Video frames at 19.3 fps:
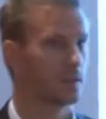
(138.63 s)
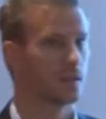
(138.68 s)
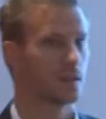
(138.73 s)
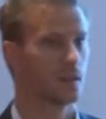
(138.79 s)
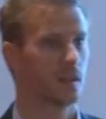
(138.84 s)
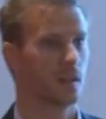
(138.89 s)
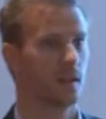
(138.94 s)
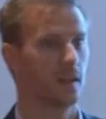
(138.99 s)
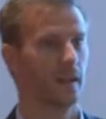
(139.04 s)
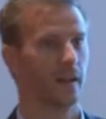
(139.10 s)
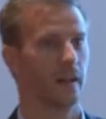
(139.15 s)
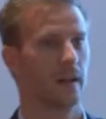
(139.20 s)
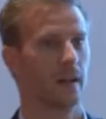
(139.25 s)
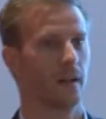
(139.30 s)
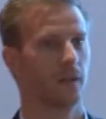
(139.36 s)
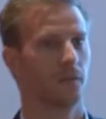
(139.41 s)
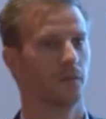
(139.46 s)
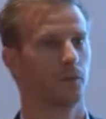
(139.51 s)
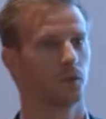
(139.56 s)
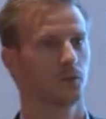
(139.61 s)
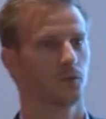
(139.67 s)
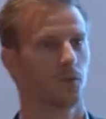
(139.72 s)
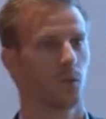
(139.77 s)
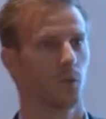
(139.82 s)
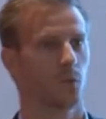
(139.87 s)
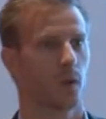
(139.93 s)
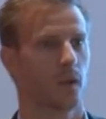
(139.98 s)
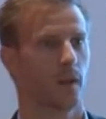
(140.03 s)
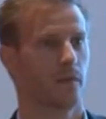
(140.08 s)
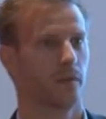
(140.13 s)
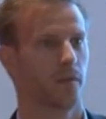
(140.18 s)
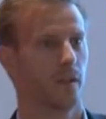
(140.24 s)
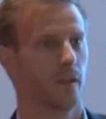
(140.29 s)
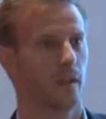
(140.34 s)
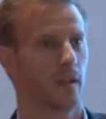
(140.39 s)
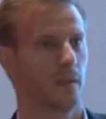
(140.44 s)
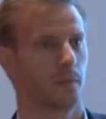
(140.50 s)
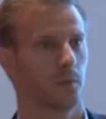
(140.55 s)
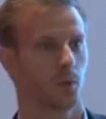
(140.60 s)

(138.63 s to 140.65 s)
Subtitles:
First of all, we have a